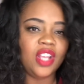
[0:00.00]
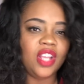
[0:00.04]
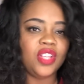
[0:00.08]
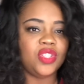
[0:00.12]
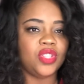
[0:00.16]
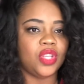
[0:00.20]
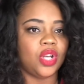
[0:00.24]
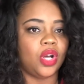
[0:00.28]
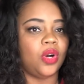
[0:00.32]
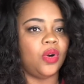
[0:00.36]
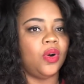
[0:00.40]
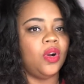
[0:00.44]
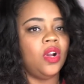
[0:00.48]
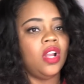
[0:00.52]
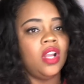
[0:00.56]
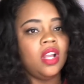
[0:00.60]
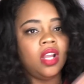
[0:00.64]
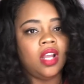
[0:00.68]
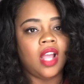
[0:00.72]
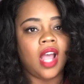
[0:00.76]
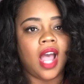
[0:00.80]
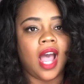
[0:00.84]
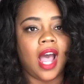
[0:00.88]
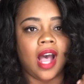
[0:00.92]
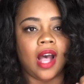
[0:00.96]
So
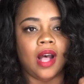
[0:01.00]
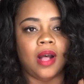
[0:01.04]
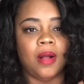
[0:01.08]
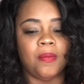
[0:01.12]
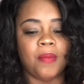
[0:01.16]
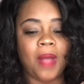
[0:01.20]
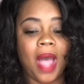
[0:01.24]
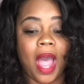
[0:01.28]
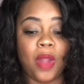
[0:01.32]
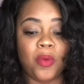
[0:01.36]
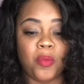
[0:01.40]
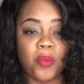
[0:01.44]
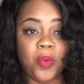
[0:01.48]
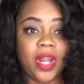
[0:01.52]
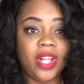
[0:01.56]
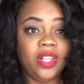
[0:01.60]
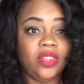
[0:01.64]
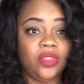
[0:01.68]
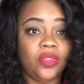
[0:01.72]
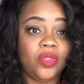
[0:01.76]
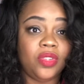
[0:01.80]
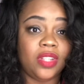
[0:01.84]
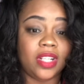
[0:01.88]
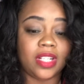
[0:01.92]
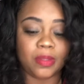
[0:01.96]
I
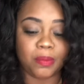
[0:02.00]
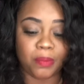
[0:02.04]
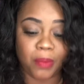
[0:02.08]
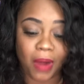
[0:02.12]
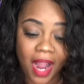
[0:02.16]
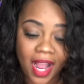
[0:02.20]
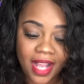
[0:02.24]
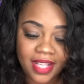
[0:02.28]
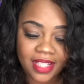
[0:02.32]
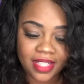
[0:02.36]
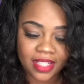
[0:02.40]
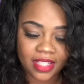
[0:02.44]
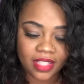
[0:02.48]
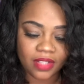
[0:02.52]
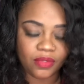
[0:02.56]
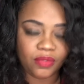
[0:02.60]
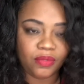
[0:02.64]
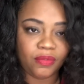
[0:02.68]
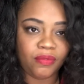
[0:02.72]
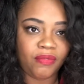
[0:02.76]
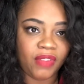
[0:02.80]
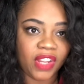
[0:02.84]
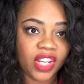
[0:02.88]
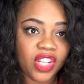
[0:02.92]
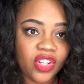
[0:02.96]
went through this process of
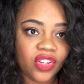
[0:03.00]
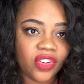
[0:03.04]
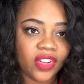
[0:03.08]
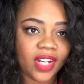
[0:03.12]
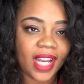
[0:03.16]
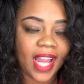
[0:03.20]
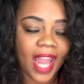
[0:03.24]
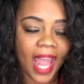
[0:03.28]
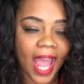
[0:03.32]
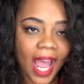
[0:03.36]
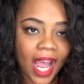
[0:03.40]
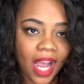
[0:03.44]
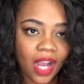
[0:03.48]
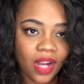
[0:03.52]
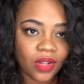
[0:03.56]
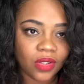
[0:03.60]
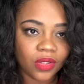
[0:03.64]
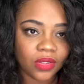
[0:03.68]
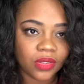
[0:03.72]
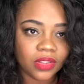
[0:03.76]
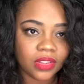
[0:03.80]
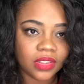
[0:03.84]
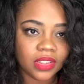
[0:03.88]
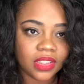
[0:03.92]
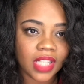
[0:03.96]
figuring
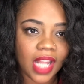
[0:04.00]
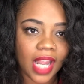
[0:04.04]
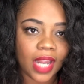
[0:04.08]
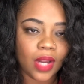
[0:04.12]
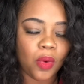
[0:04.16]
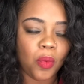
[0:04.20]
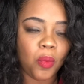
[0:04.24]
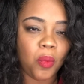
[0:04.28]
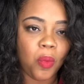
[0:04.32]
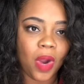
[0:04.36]
out, like,